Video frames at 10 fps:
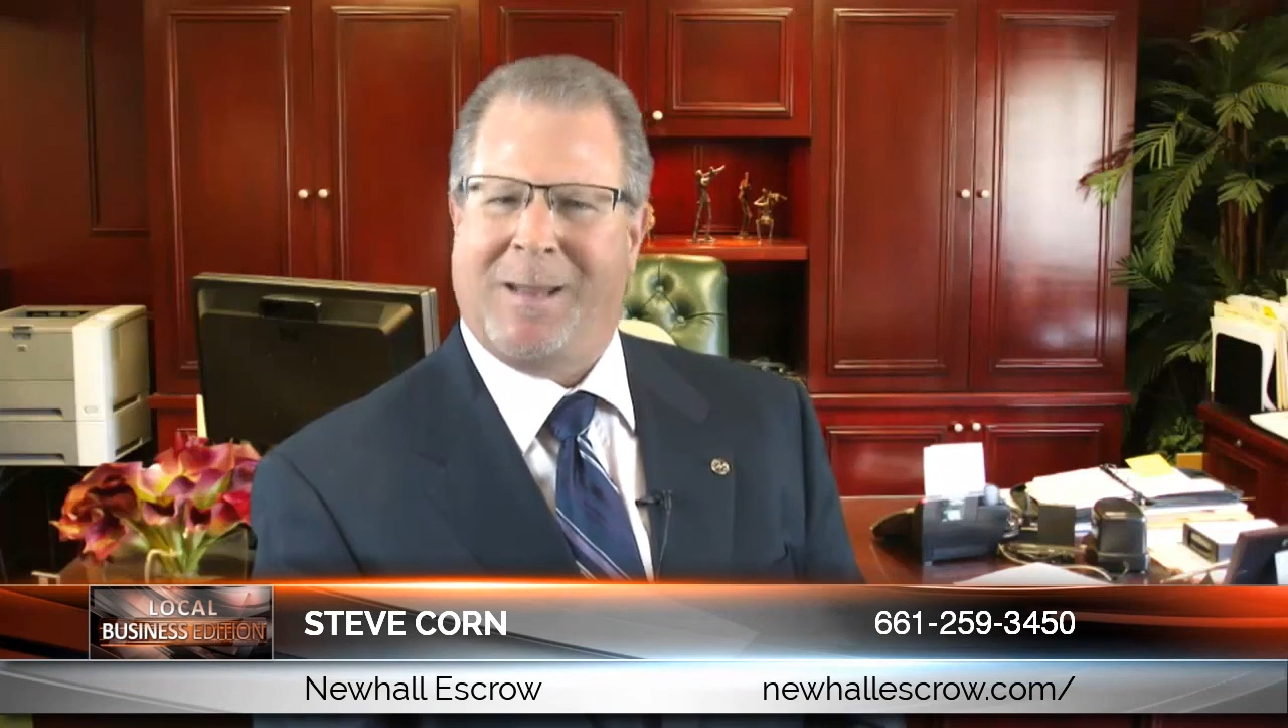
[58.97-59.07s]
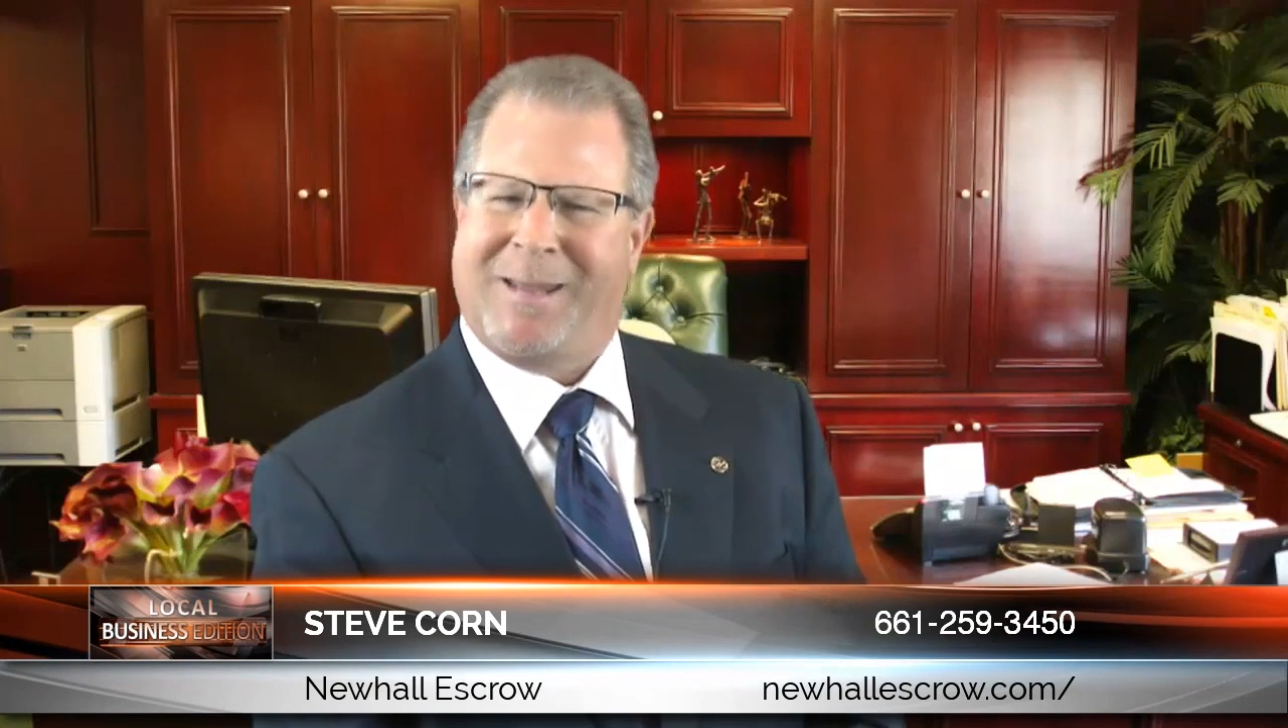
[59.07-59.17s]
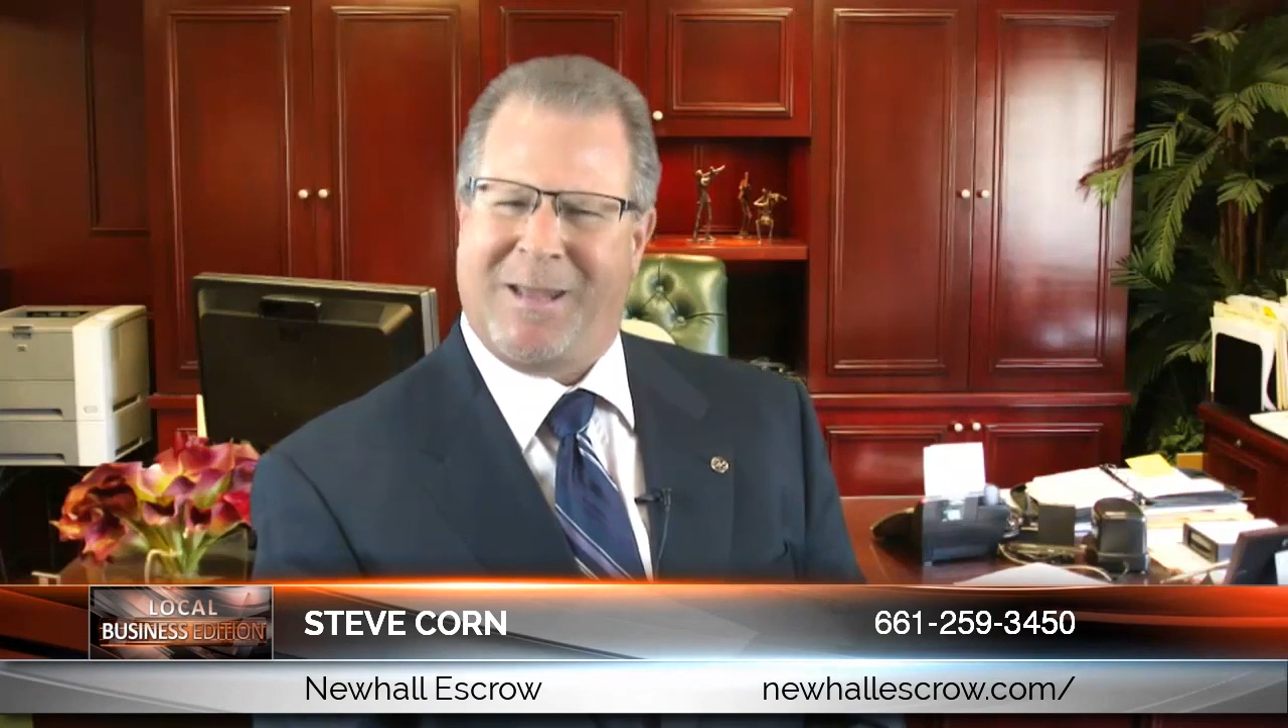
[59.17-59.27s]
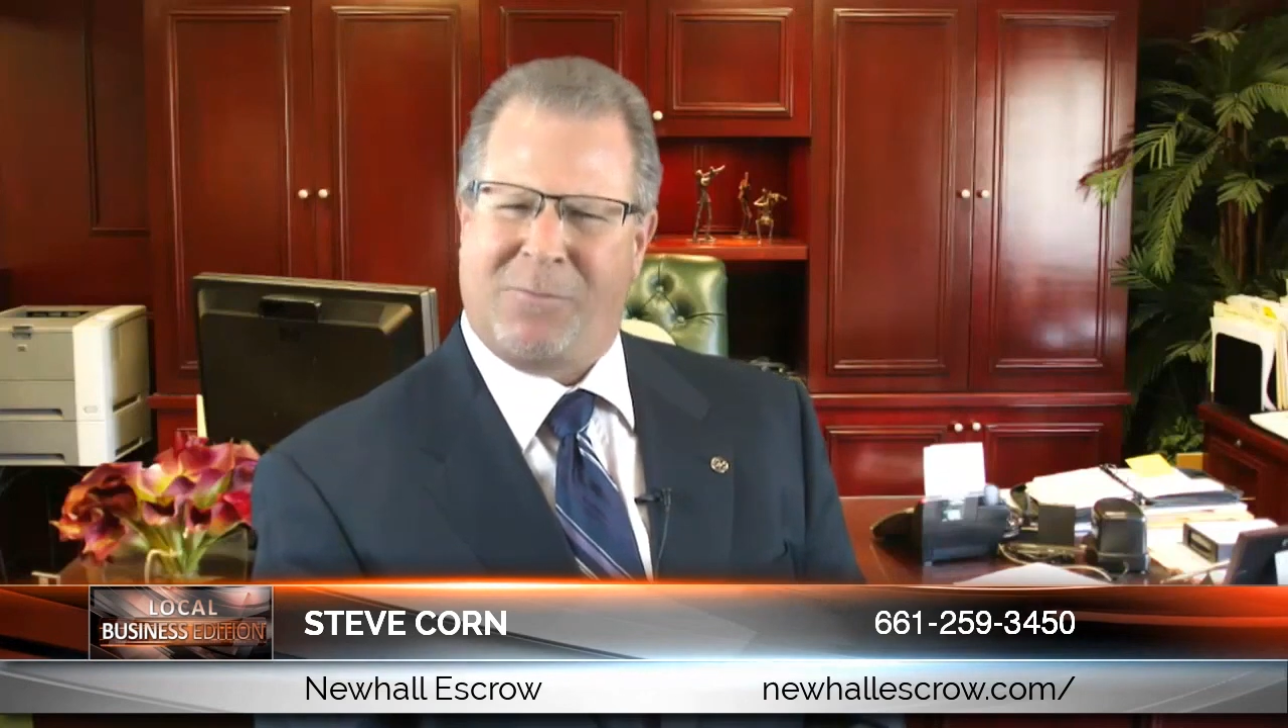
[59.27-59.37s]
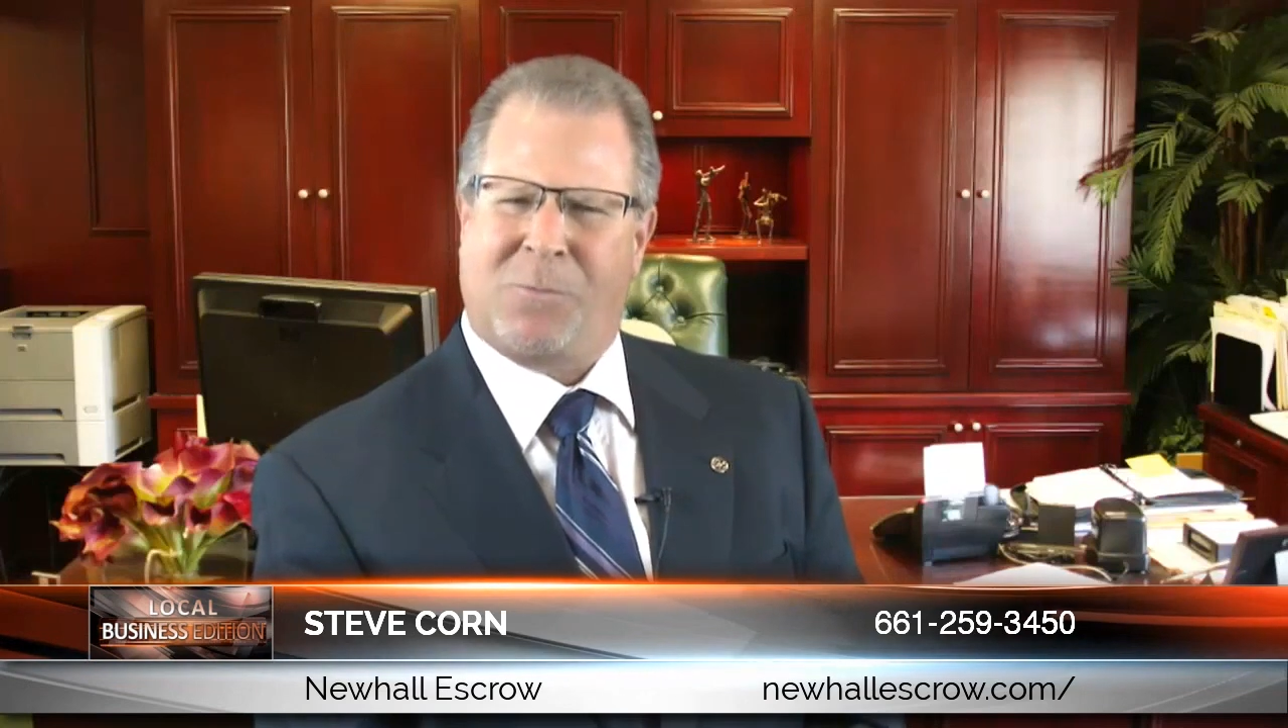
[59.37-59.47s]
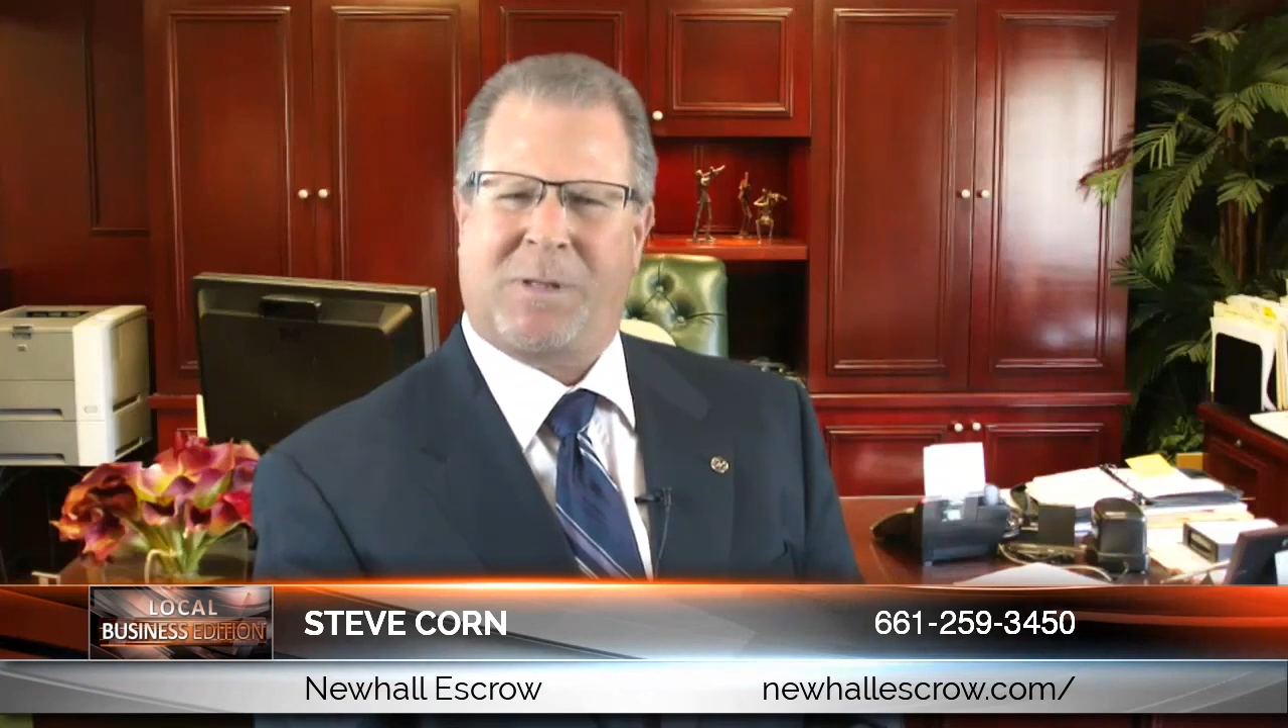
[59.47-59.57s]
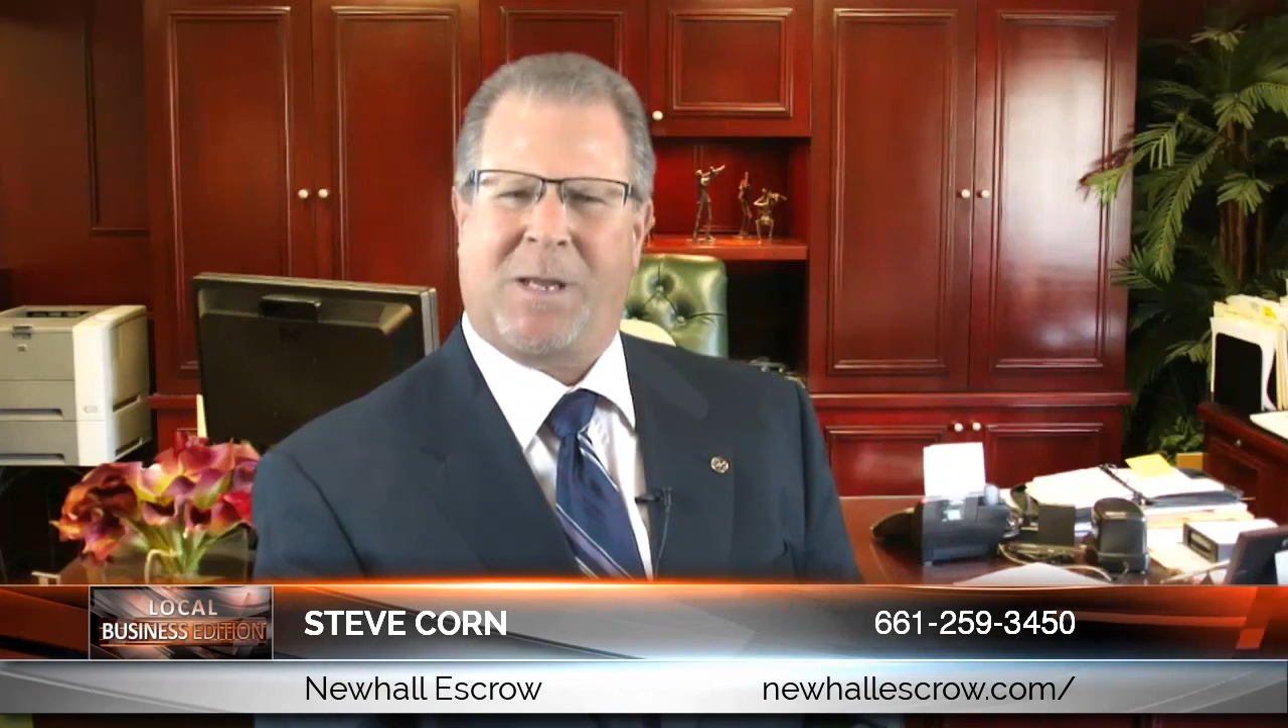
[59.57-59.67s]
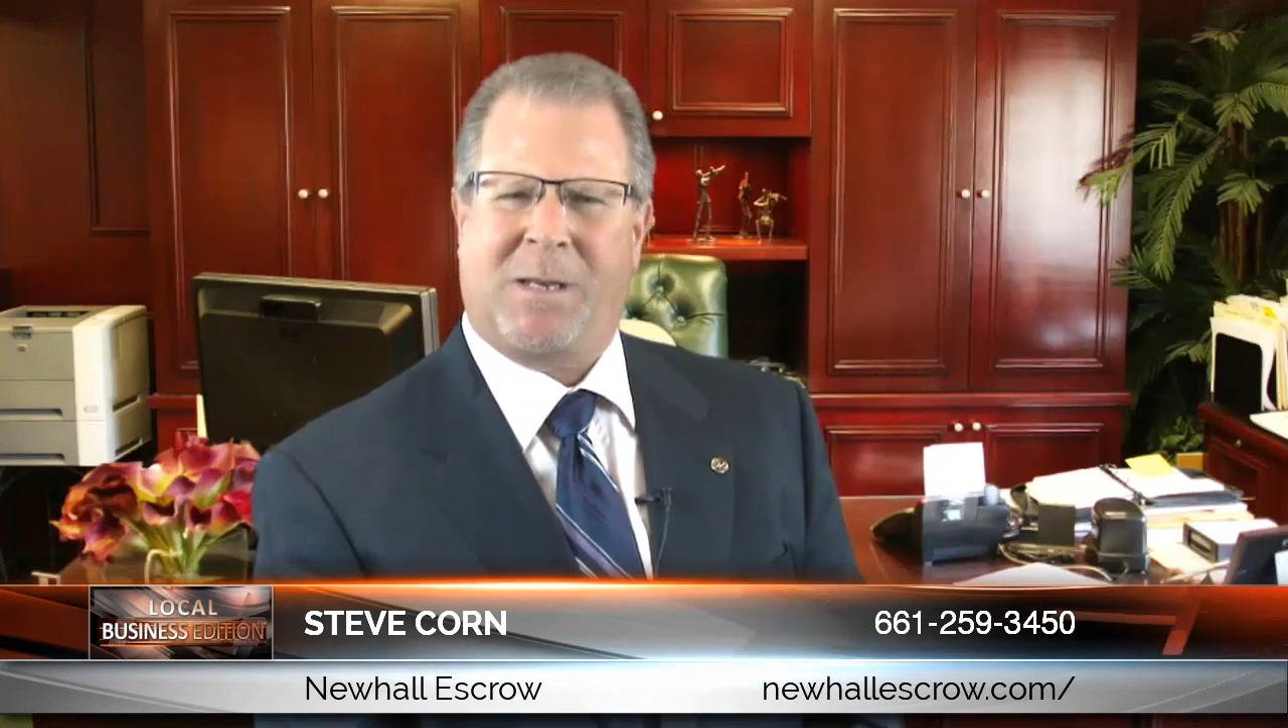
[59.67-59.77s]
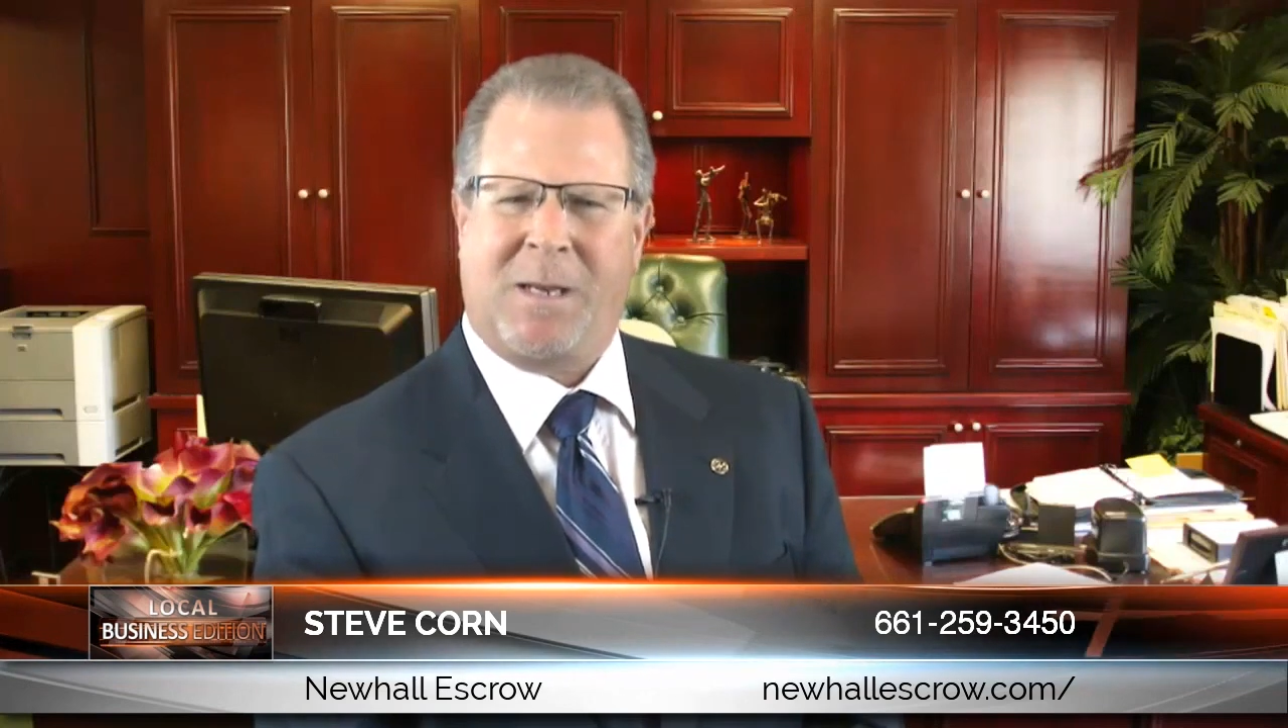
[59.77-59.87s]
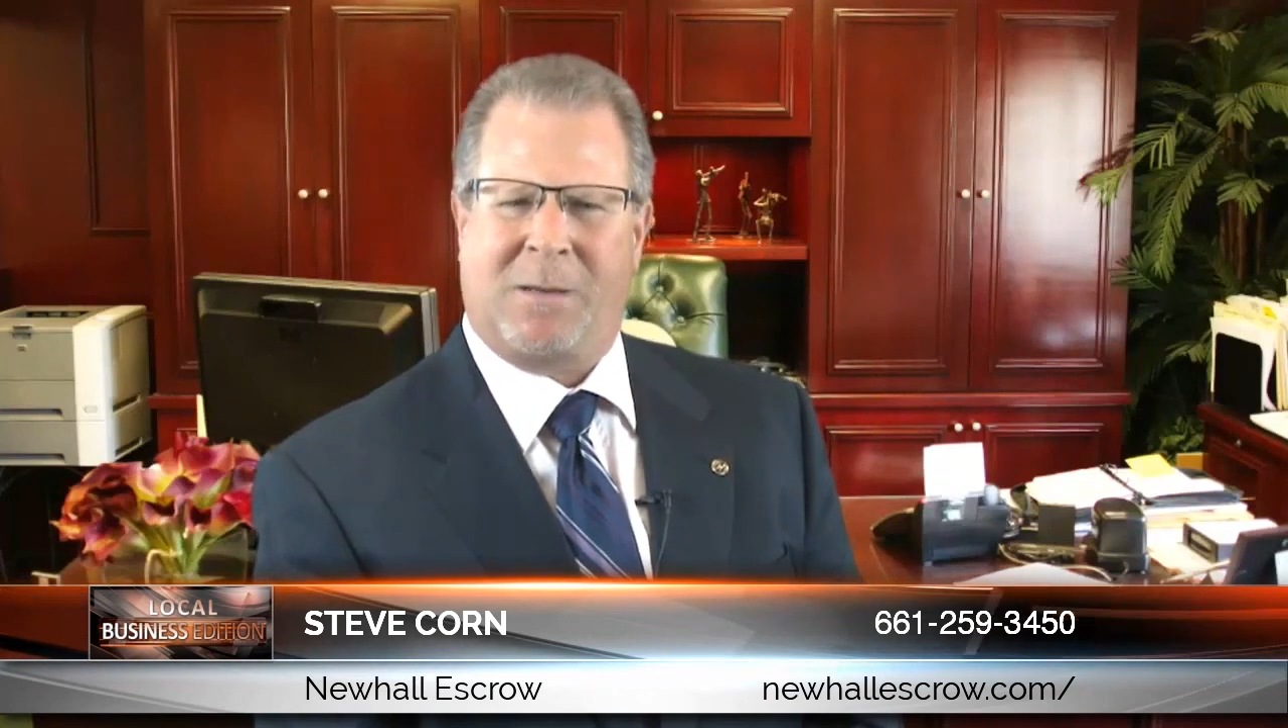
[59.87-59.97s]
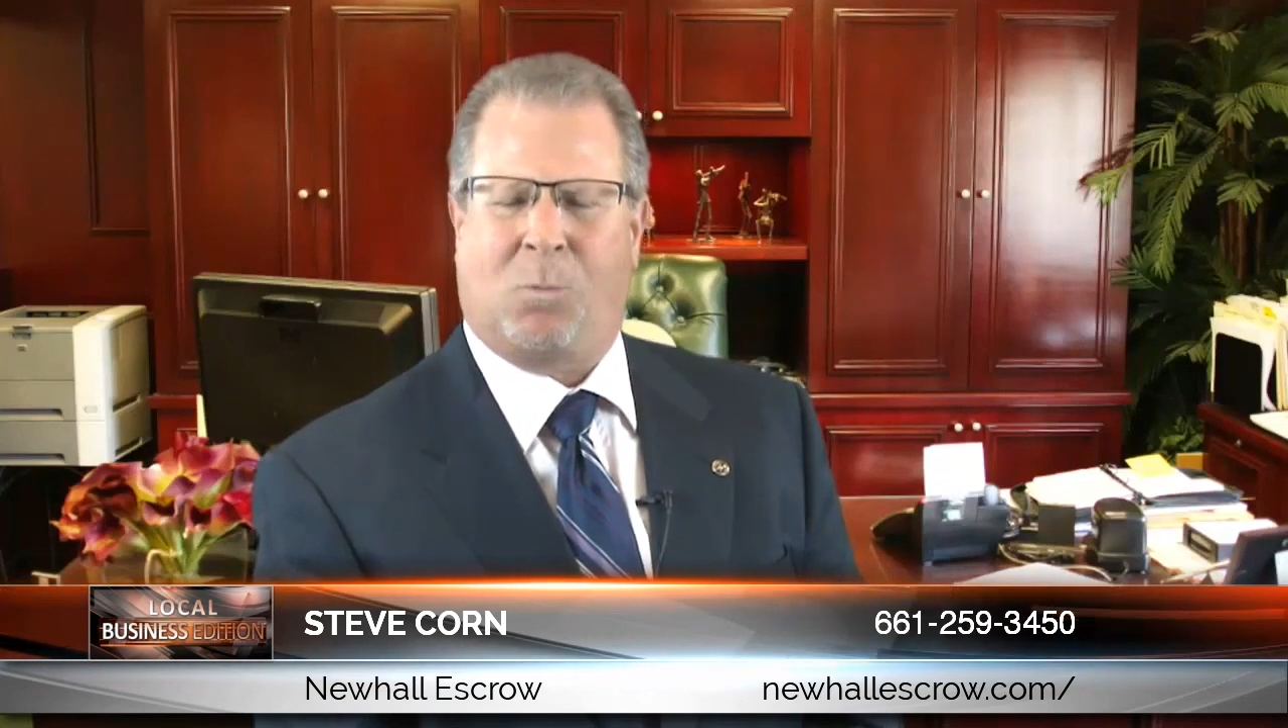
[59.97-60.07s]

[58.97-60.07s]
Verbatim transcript: Give them what they need